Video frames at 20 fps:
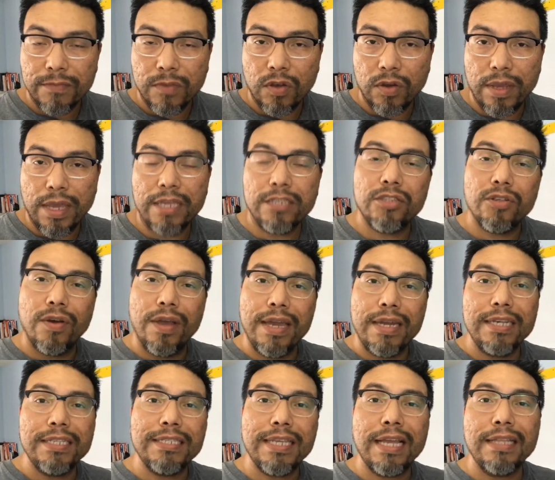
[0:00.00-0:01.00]
Okay, so
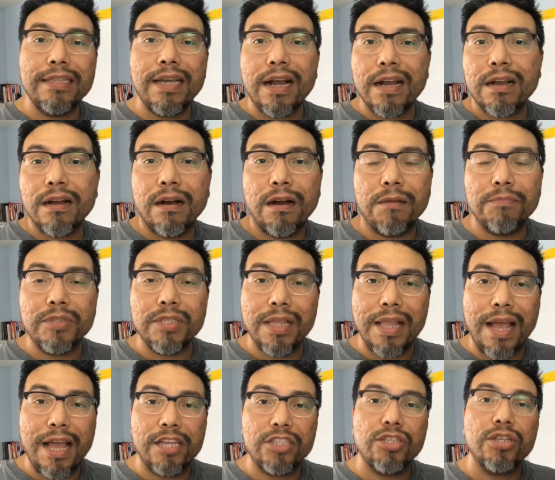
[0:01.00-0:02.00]
eddiesand.com
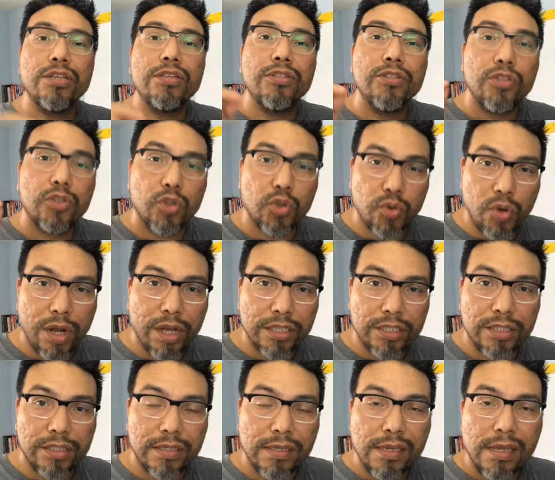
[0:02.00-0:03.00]
slash
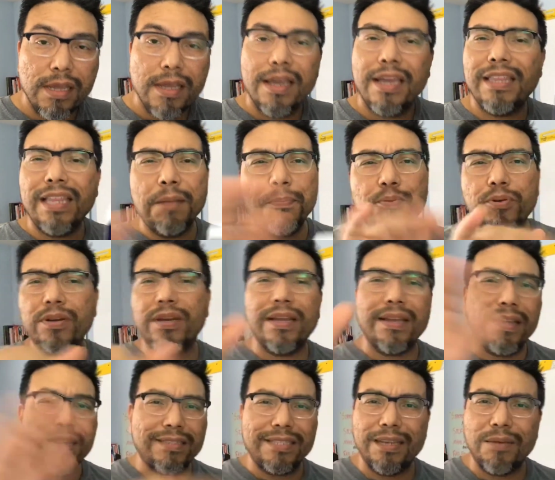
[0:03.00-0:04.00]
trust. And I'll put
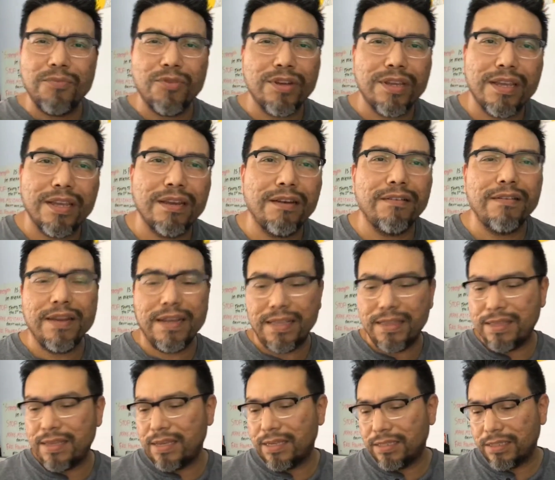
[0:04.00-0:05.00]
it somewhere here
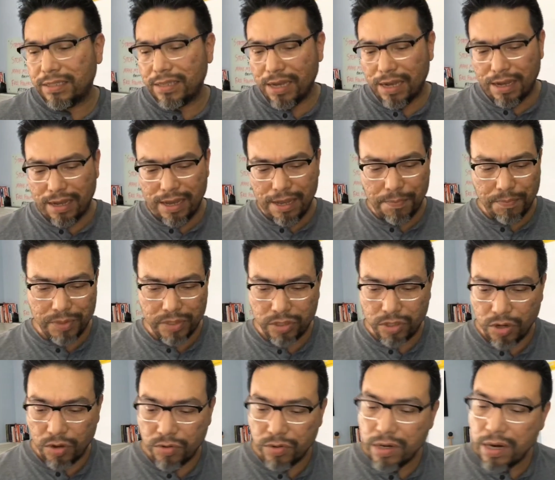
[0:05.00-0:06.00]
in this uh,
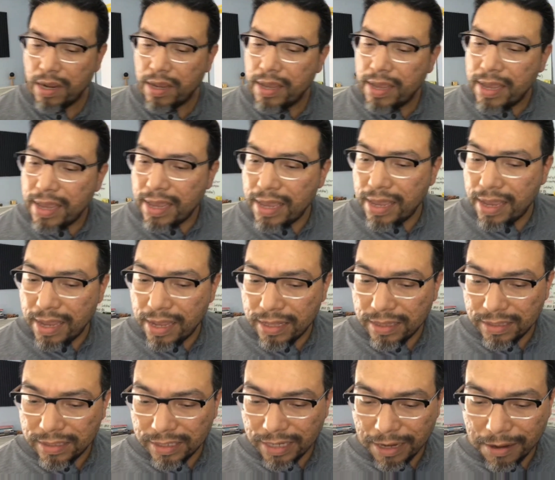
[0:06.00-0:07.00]
episode.
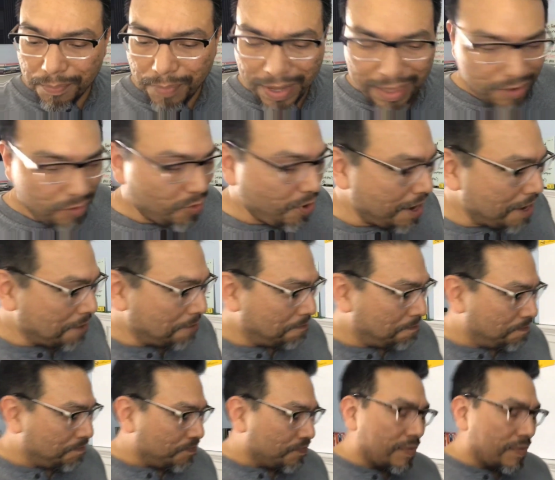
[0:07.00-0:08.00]
And uh, by the way,
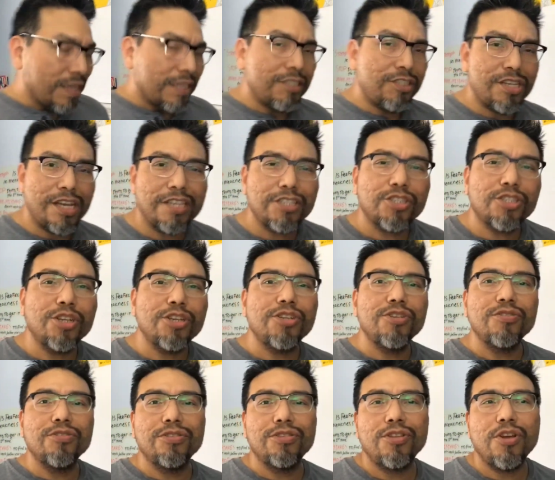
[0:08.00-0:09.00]
just so
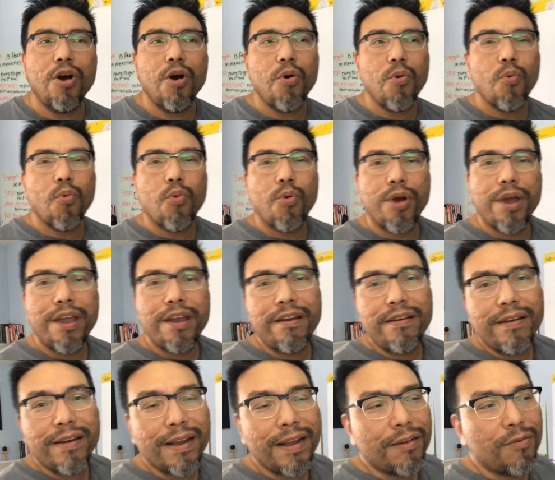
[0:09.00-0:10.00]
you'll know
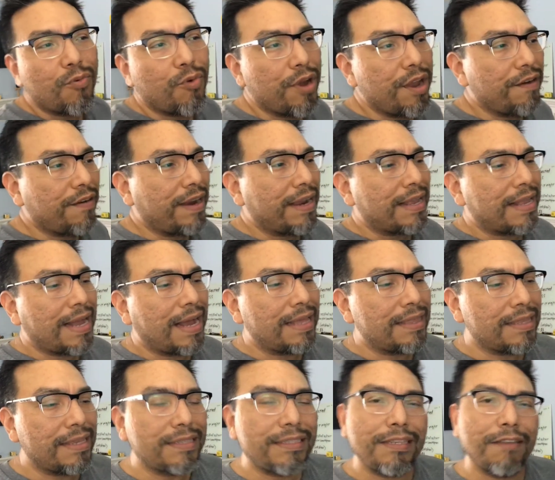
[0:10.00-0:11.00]
where where I
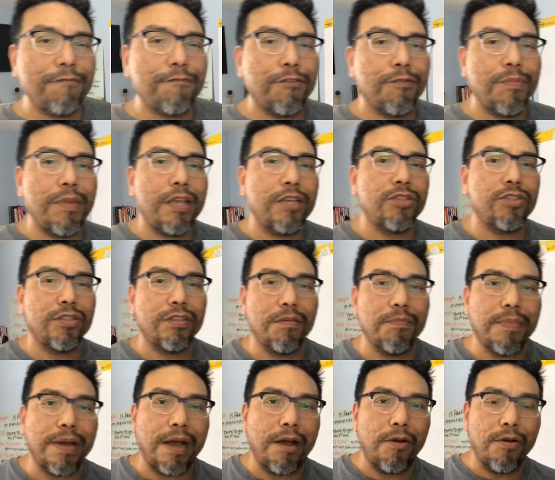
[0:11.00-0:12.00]
got this information
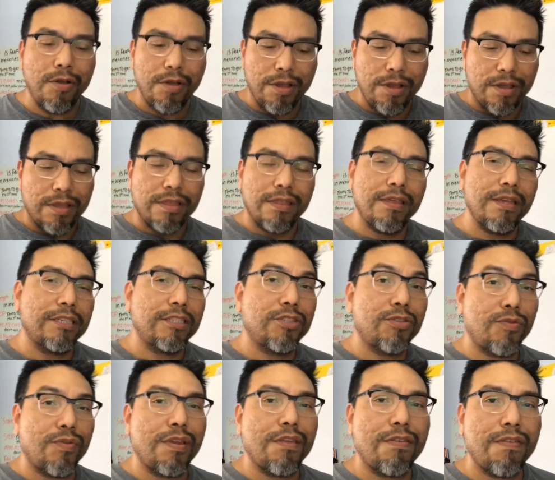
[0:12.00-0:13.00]
about these
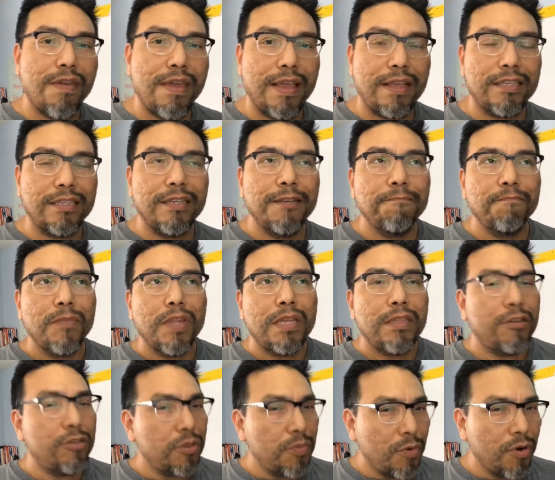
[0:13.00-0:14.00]
three things,
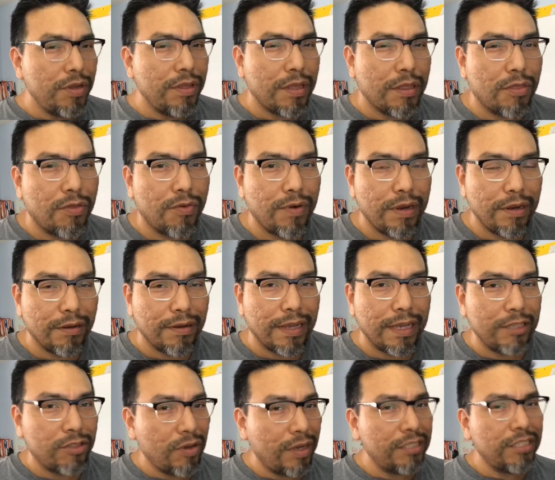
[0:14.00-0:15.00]
there's more than three,
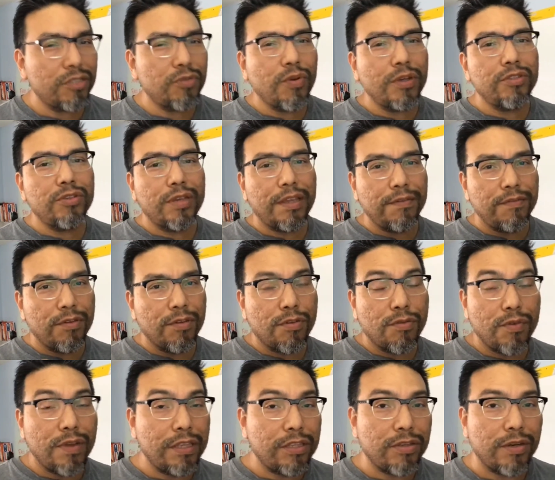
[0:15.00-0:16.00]
okay? So I just want to give you
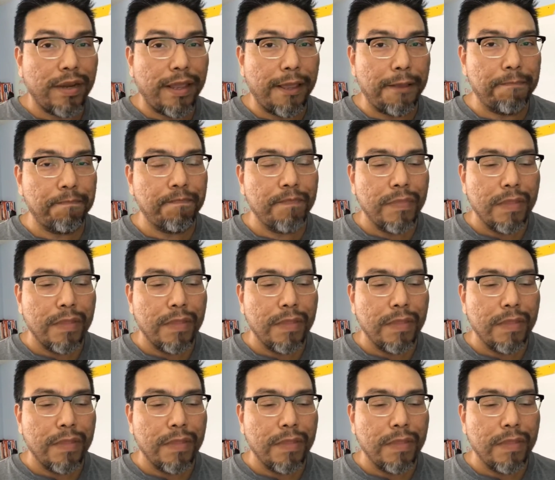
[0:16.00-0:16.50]
three today.